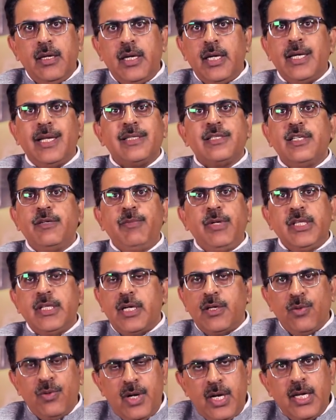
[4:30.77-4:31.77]
It doesn't mean
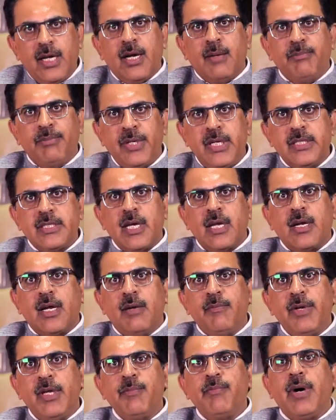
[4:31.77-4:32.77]
that only companies are
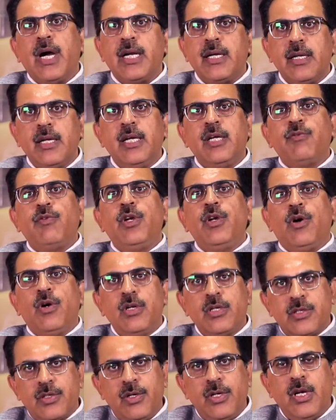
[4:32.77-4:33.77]
coming, but it will
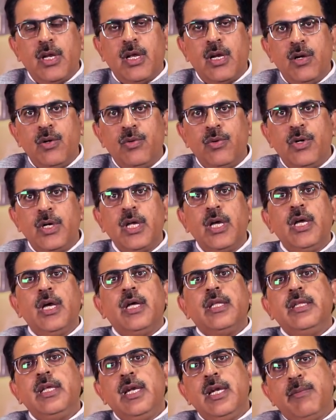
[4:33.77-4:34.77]
also include
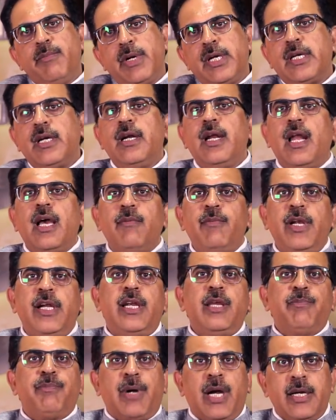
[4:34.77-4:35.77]
the limited
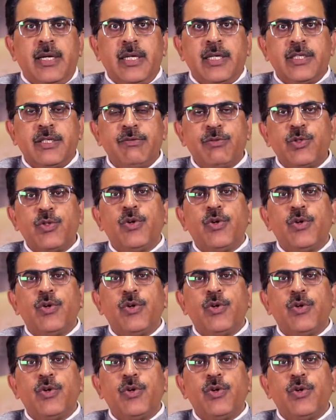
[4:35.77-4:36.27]
liability partnerships,